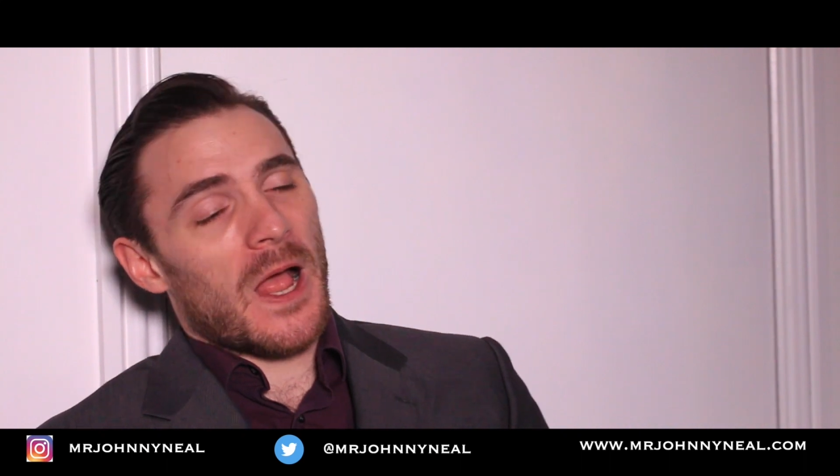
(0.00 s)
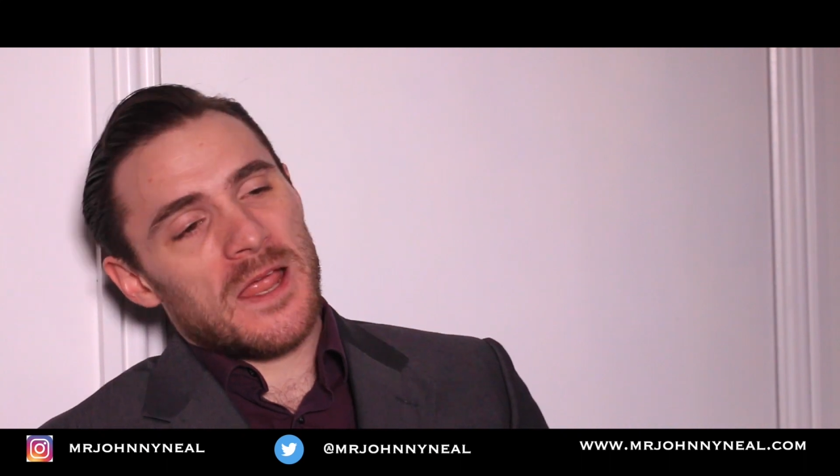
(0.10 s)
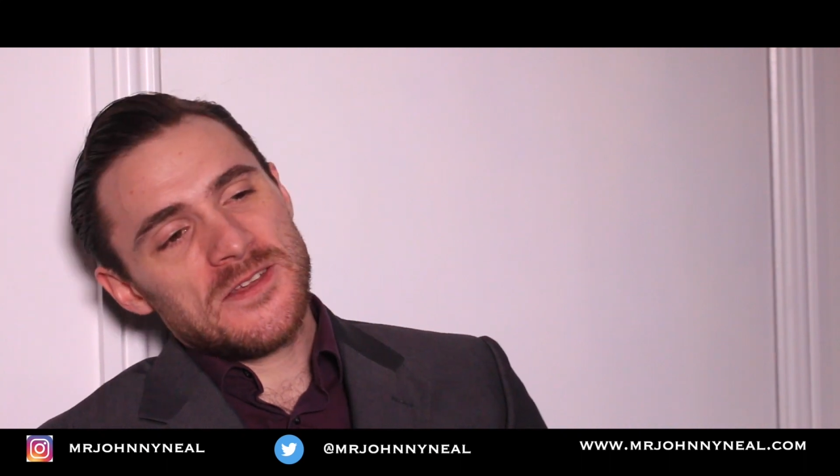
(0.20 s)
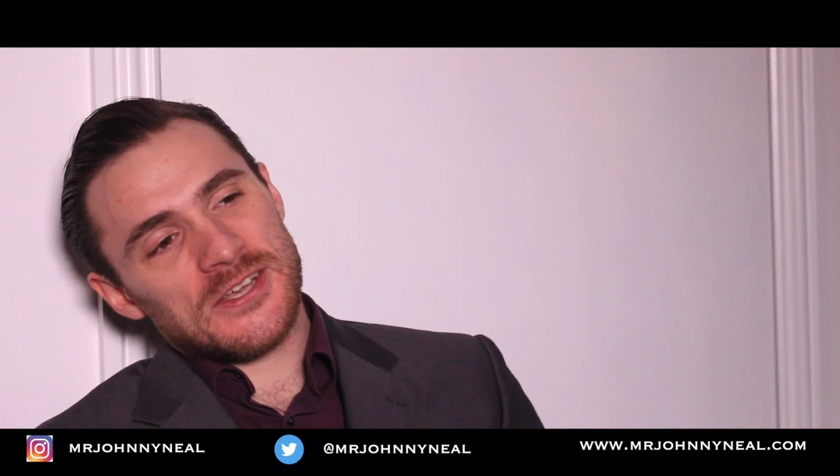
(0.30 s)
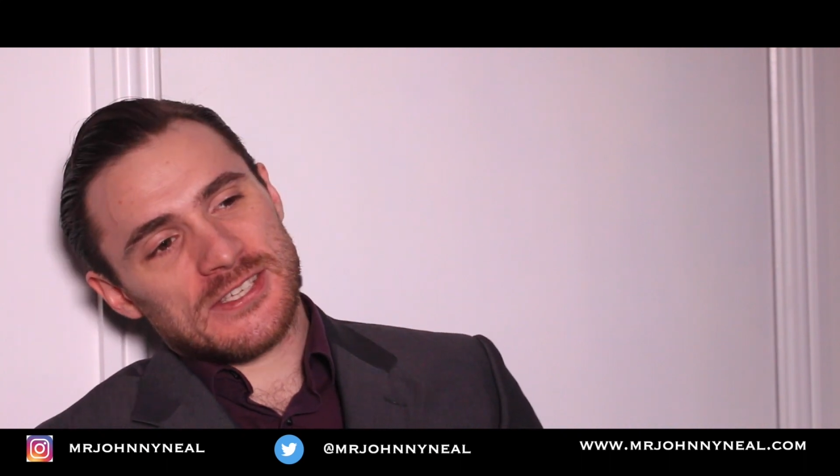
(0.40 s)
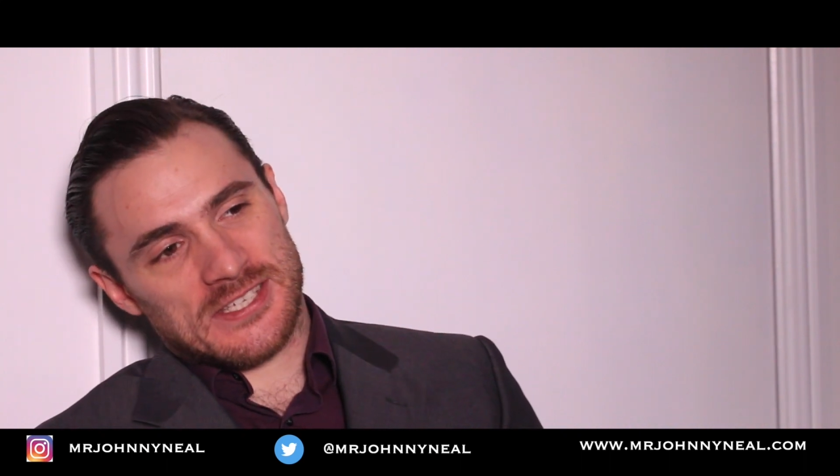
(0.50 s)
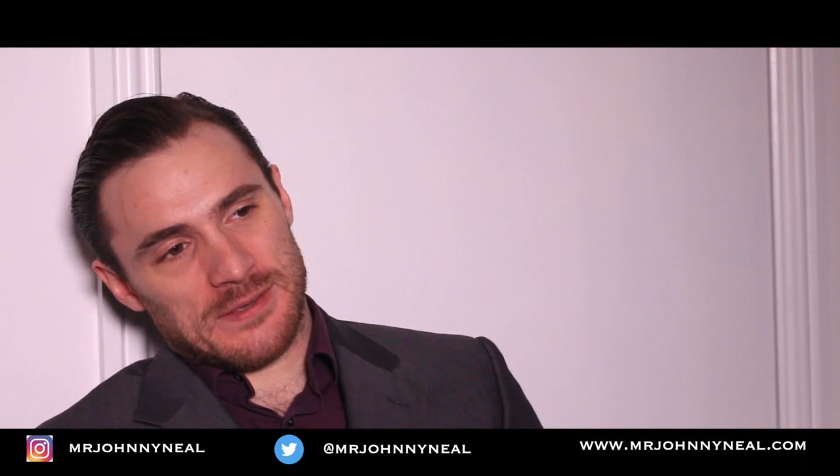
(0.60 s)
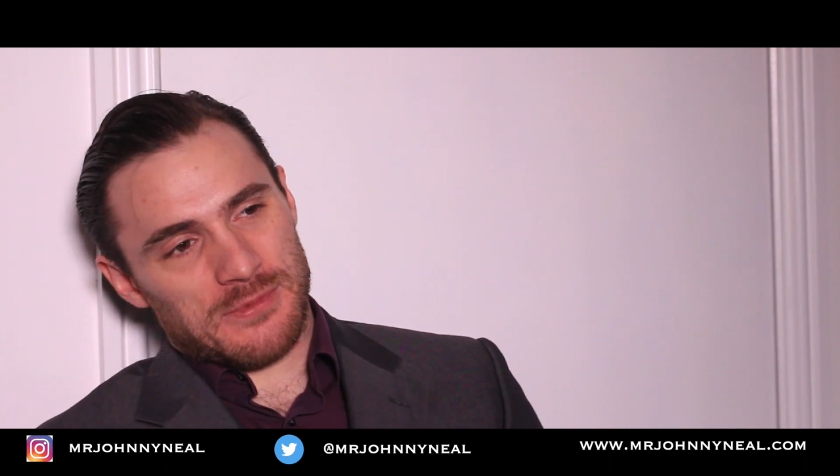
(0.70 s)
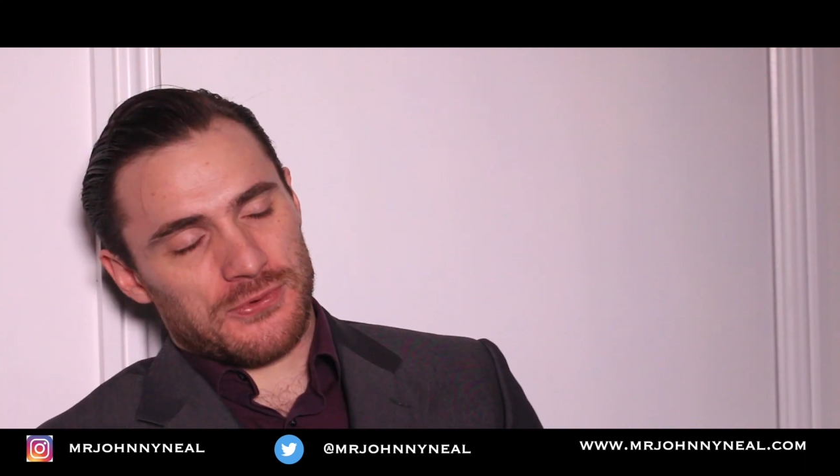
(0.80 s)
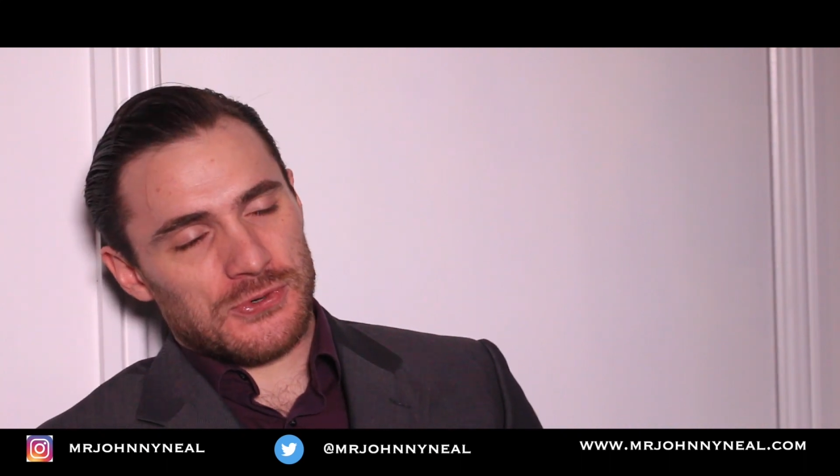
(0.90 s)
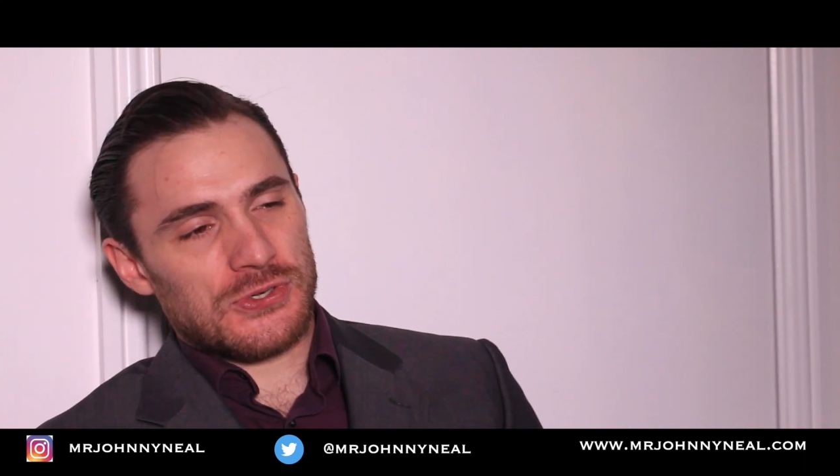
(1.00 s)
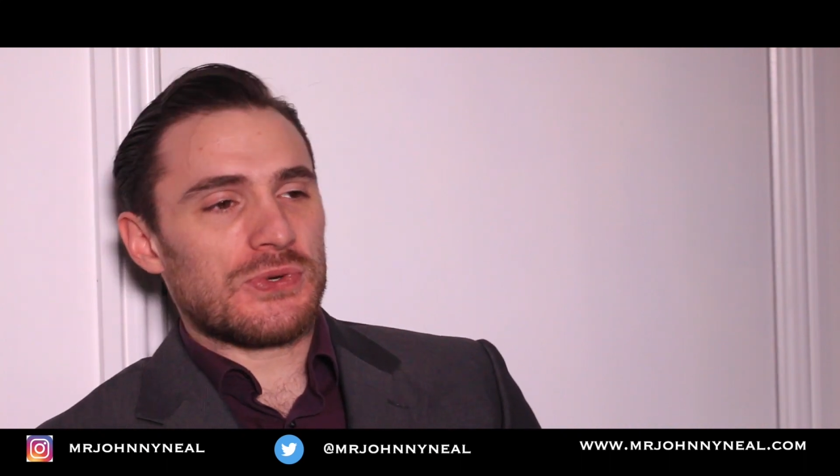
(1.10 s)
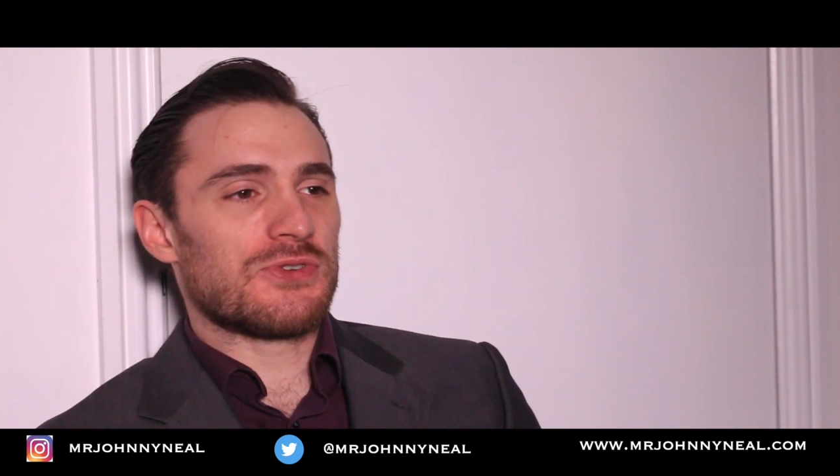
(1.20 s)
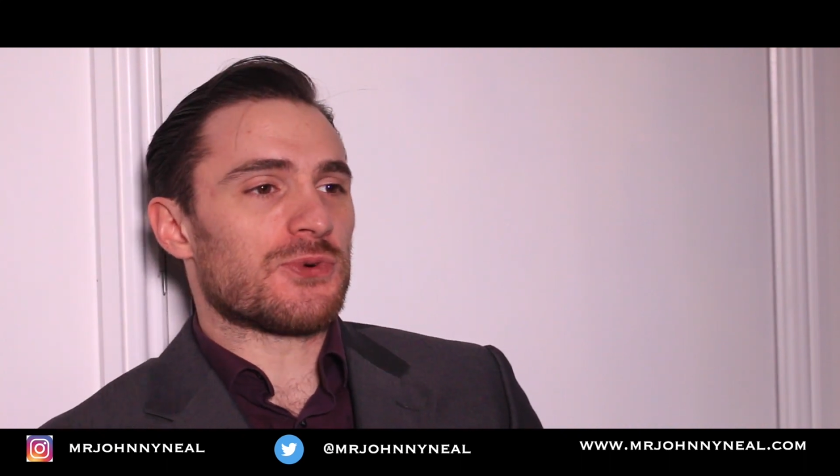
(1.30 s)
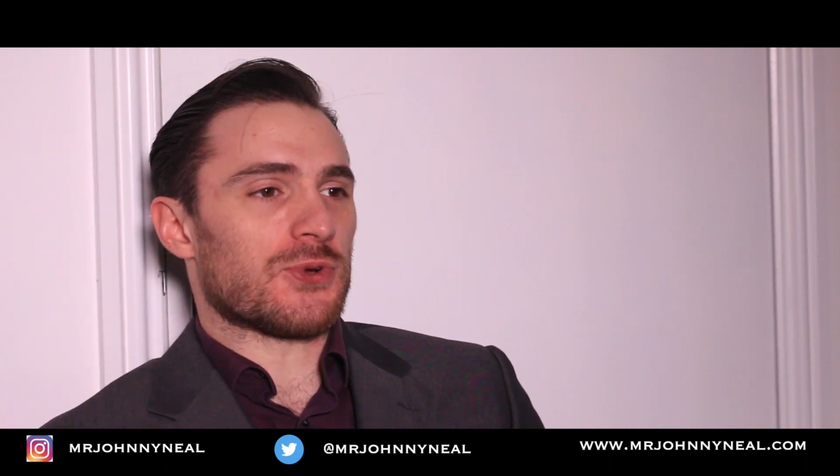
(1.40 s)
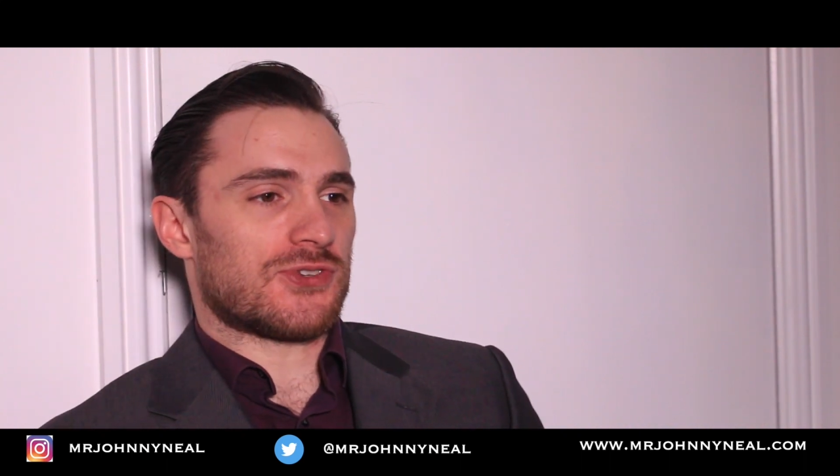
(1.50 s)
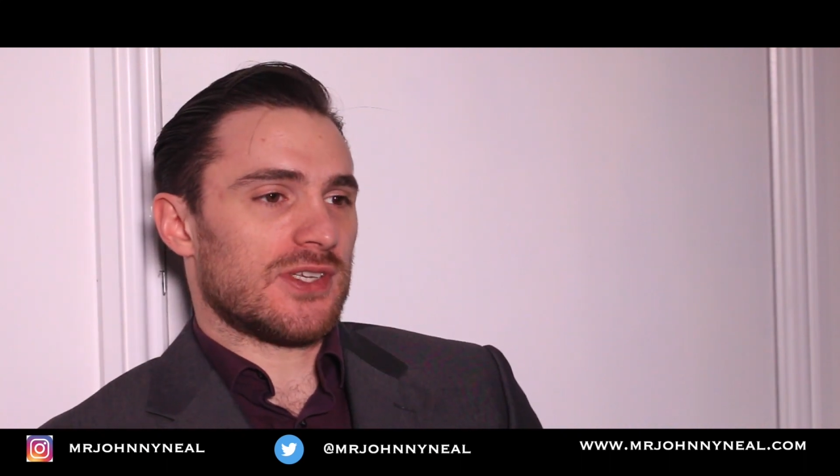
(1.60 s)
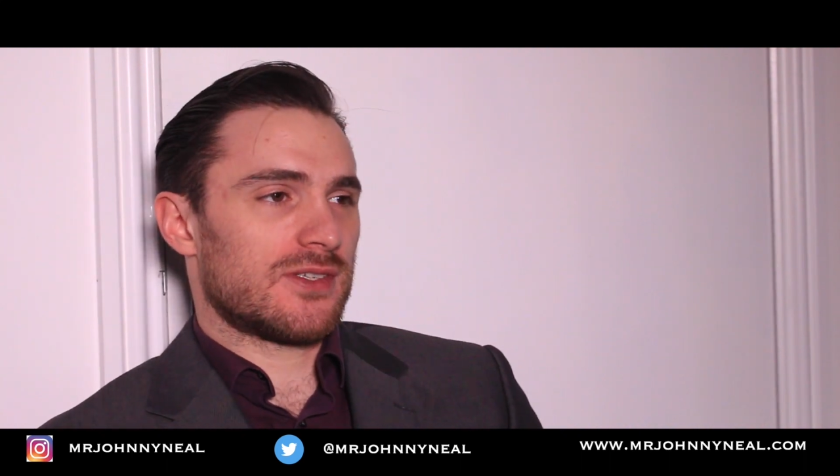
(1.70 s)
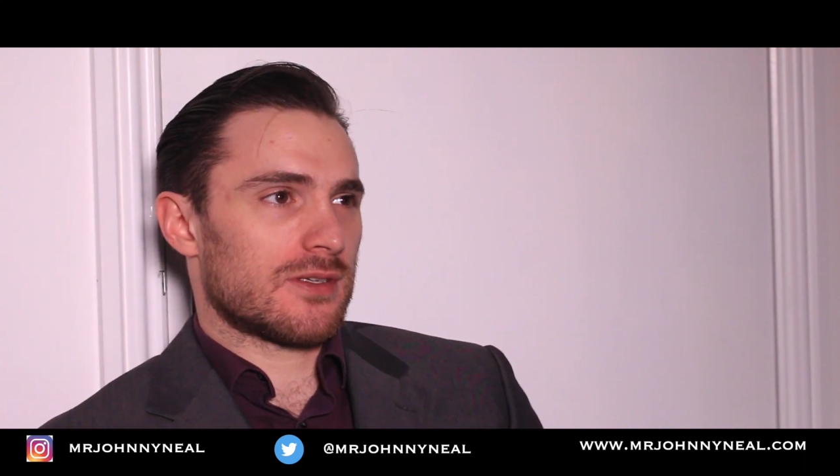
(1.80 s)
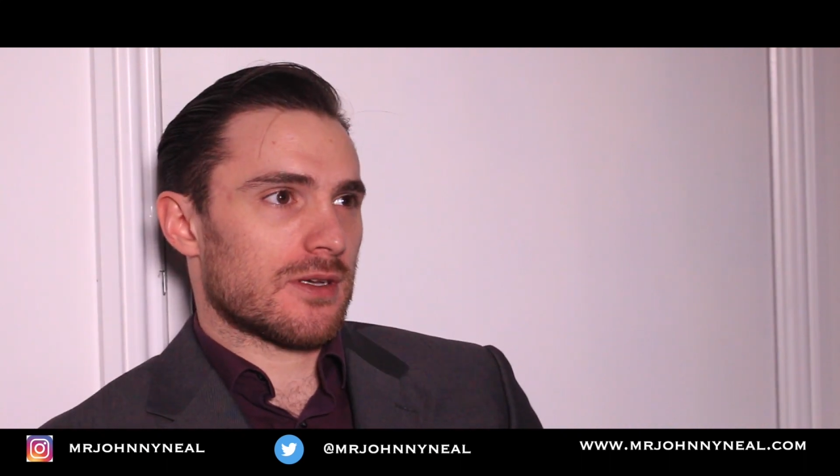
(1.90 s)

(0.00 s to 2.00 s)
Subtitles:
I nursed him through two divorces,